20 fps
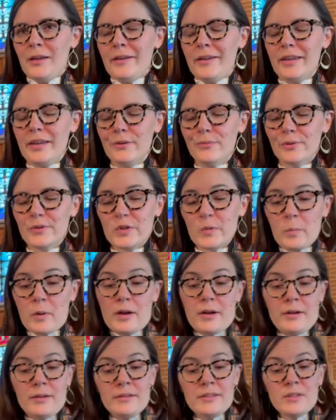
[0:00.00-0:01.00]
He
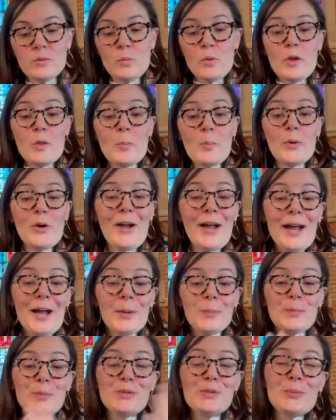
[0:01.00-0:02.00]
responds with
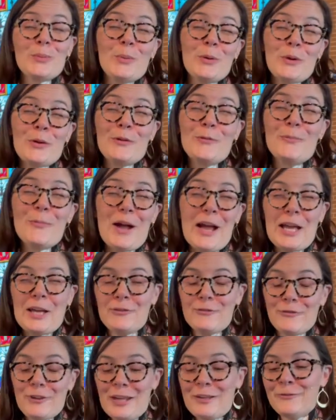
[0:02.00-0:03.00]
perhaps one of my
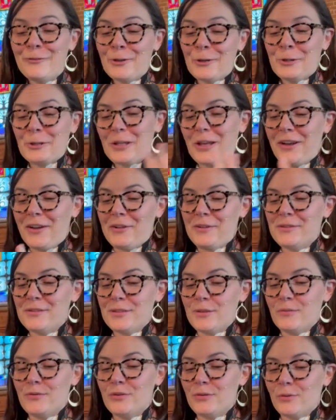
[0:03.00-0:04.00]
favorite lines
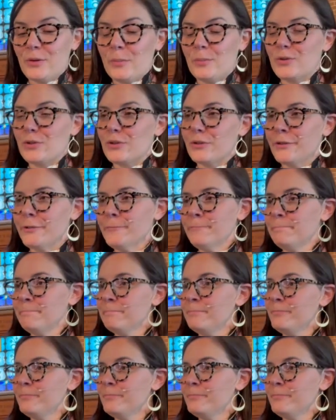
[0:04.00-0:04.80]
of scripture.